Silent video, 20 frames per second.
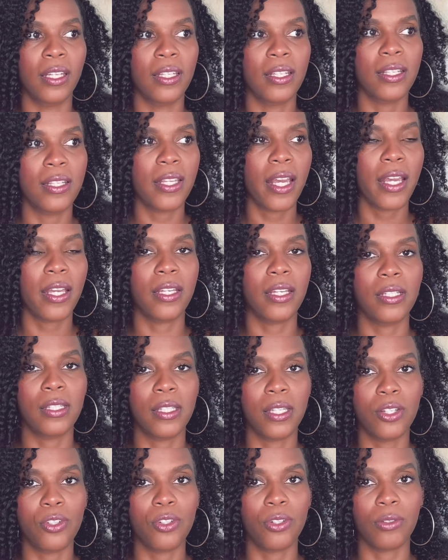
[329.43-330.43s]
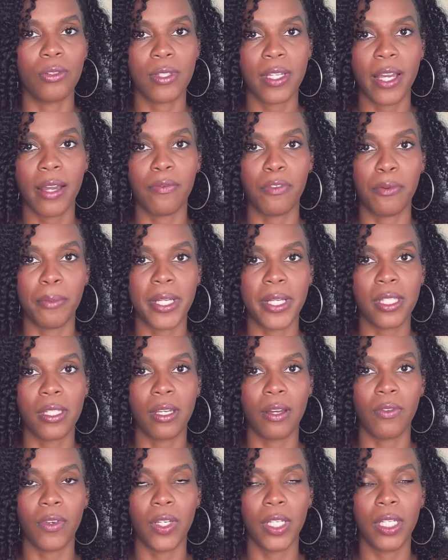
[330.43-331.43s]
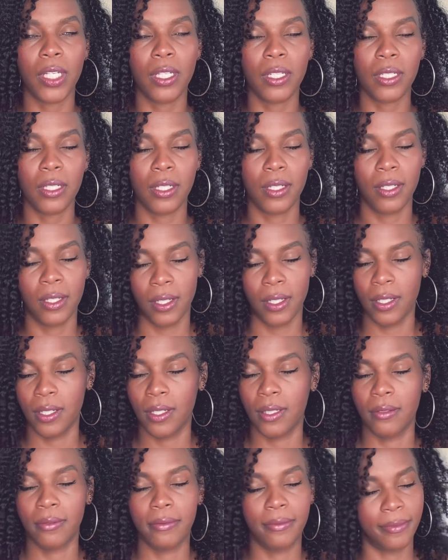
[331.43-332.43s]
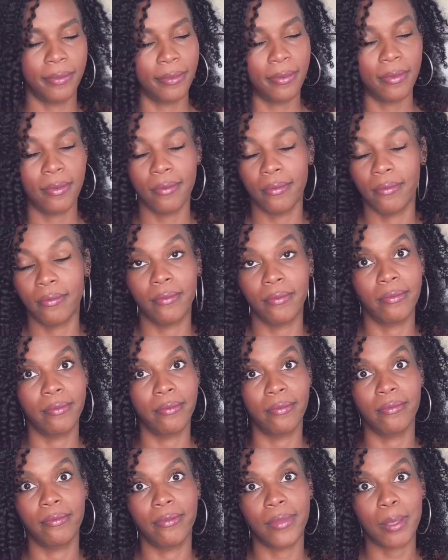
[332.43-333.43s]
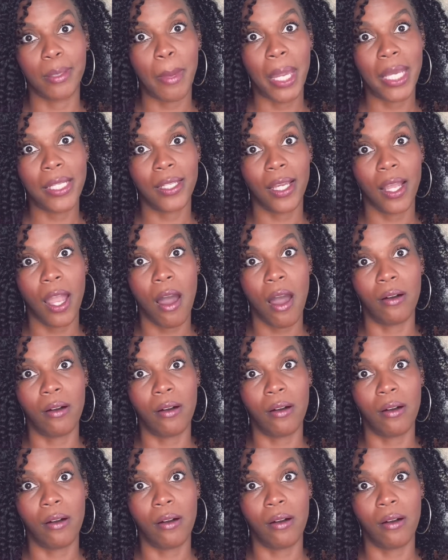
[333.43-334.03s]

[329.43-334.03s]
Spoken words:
take intentional time for myself, and it's amazing, y'all.